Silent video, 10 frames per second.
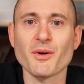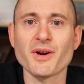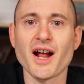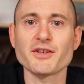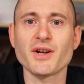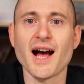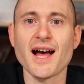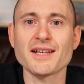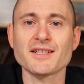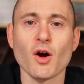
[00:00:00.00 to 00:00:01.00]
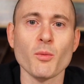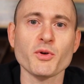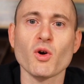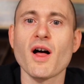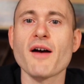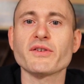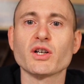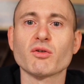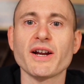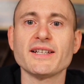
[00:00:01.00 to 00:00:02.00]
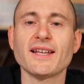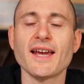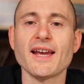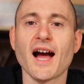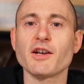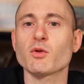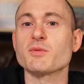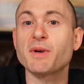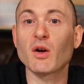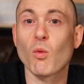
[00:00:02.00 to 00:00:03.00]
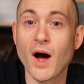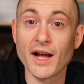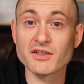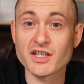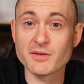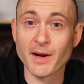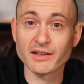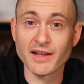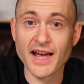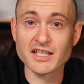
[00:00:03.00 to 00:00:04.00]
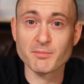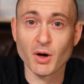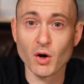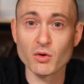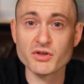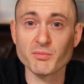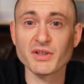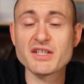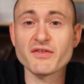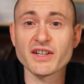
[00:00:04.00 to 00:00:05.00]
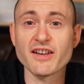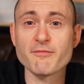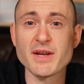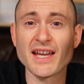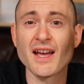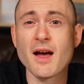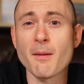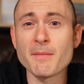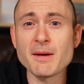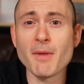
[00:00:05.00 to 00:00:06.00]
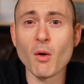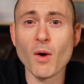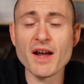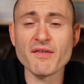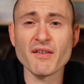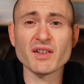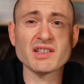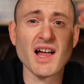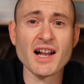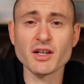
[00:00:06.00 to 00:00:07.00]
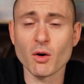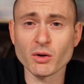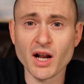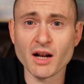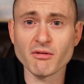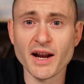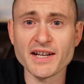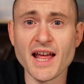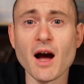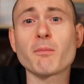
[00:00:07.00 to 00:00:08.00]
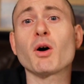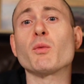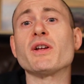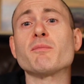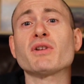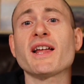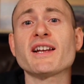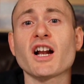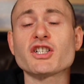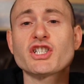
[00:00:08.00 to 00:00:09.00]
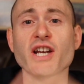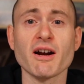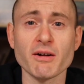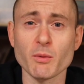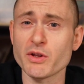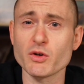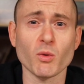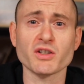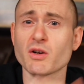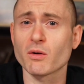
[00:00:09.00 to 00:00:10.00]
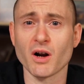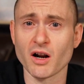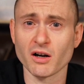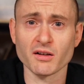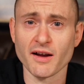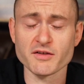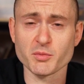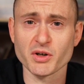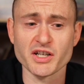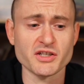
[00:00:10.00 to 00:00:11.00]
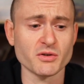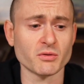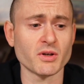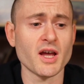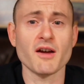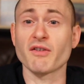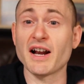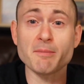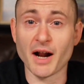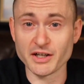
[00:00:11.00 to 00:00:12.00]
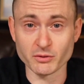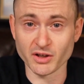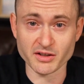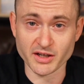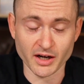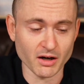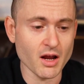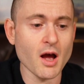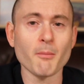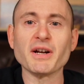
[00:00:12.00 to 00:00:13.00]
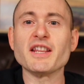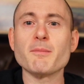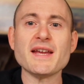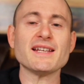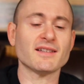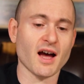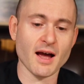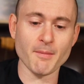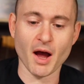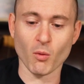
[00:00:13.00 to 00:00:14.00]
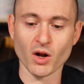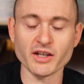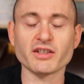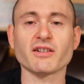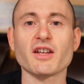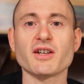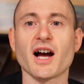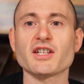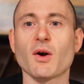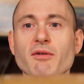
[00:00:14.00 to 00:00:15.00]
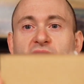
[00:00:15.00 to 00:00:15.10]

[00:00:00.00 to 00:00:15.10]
going on, you guys? Hope you're all having a great day. I know it's been a while since my last post. Please forgive me. Me and my wife have a lot going on right now, but we plan on sharing with you what's going on in our lives pretty soon for anybody who does care. But in the meantime, I wanted to let you guys know I